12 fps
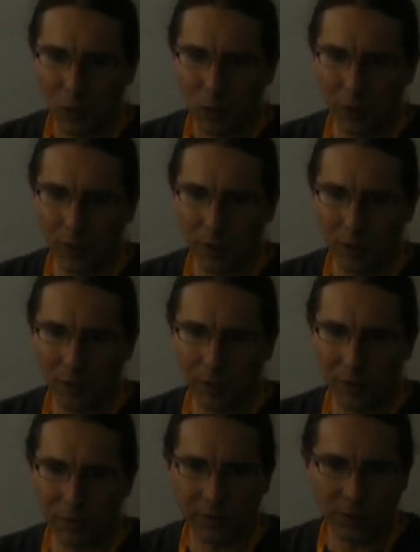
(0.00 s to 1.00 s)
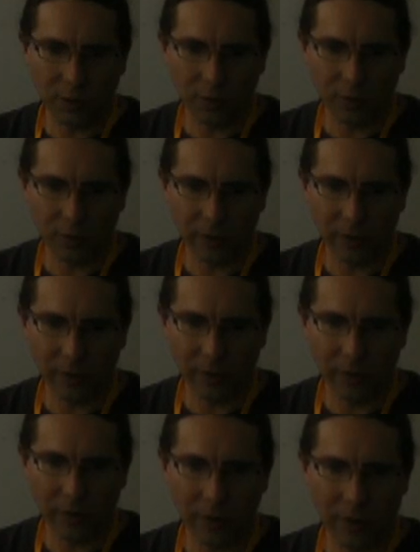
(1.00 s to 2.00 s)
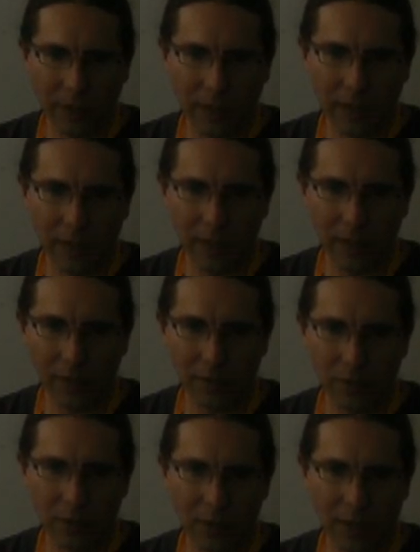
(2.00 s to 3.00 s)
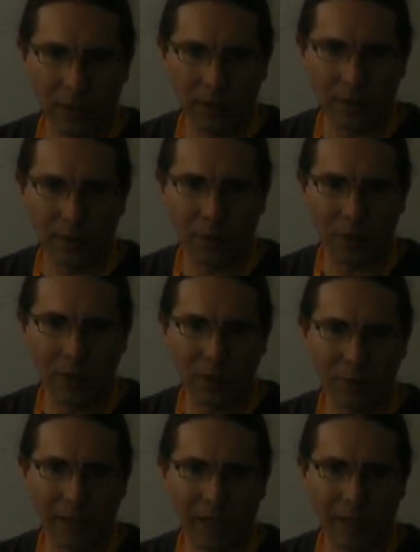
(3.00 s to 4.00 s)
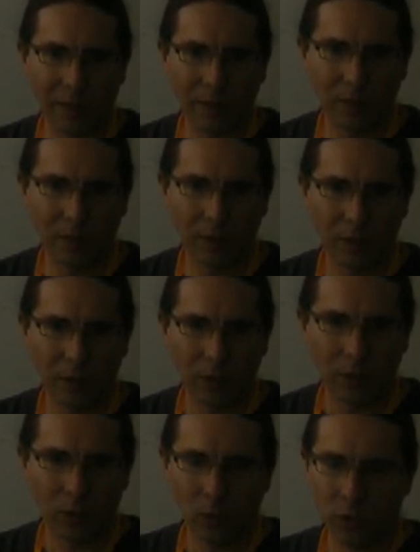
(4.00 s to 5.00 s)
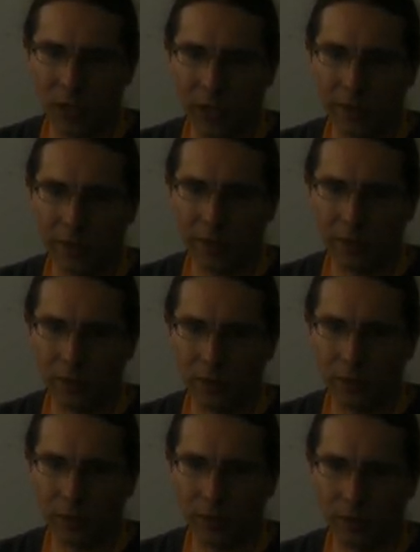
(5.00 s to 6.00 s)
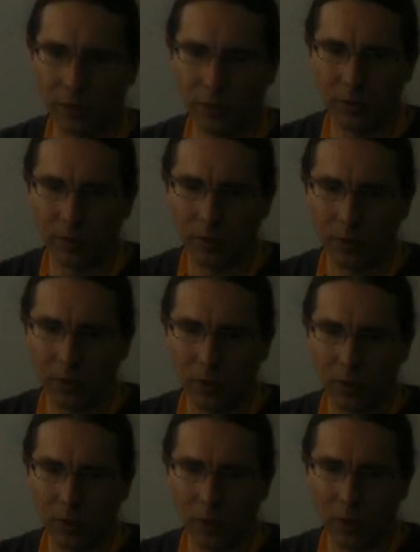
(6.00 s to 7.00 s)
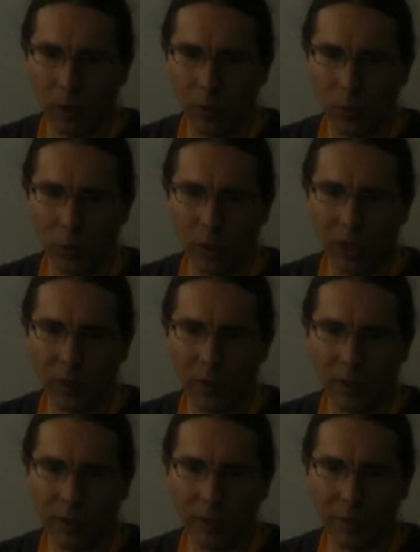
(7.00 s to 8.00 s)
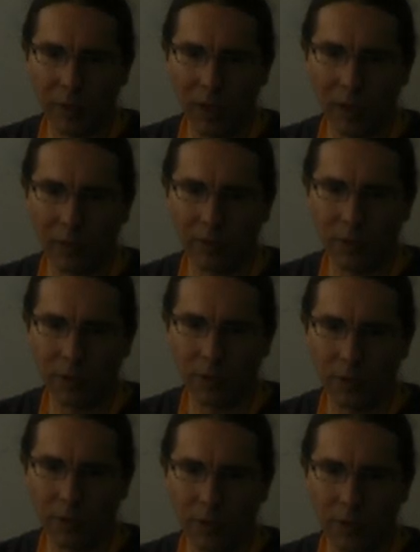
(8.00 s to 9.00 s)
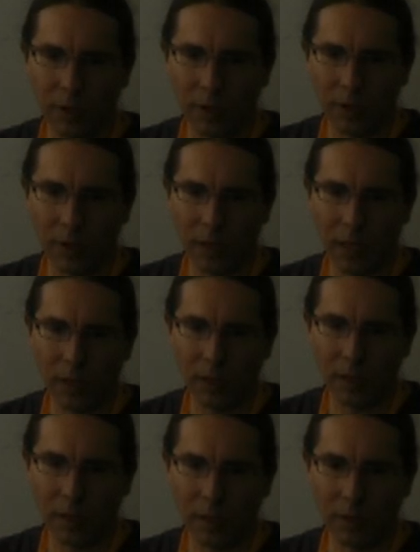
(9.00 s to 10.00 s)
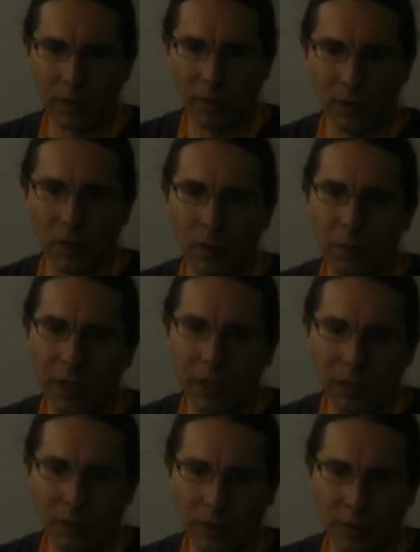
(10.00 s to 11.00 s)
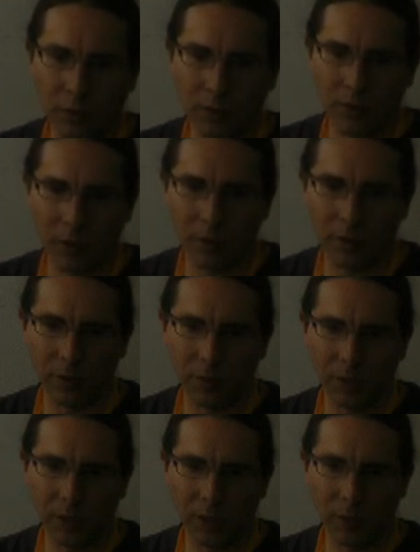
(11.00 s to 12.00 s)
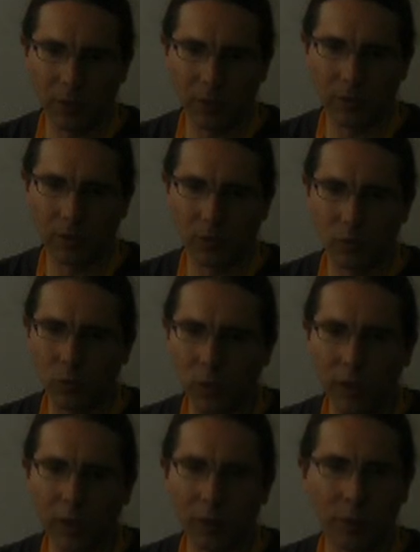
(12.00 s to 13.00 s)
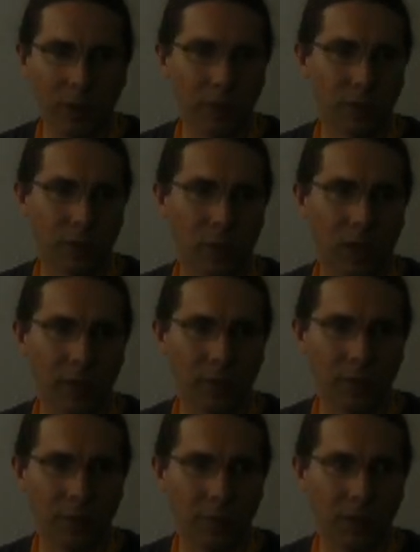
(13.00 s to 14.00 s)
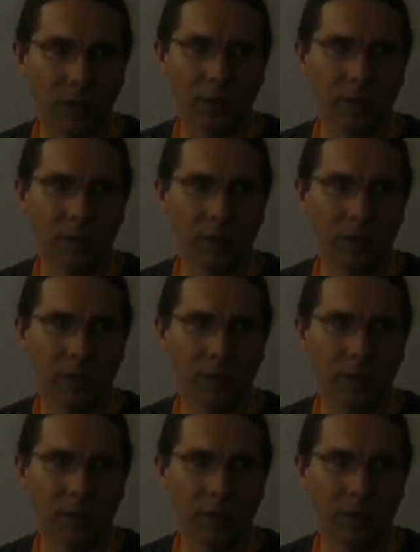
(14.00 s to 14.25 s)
One of the features that Andrew added a while back, which I think is a really, really compelling feature that nobody has used other than me, which really, really surprises me,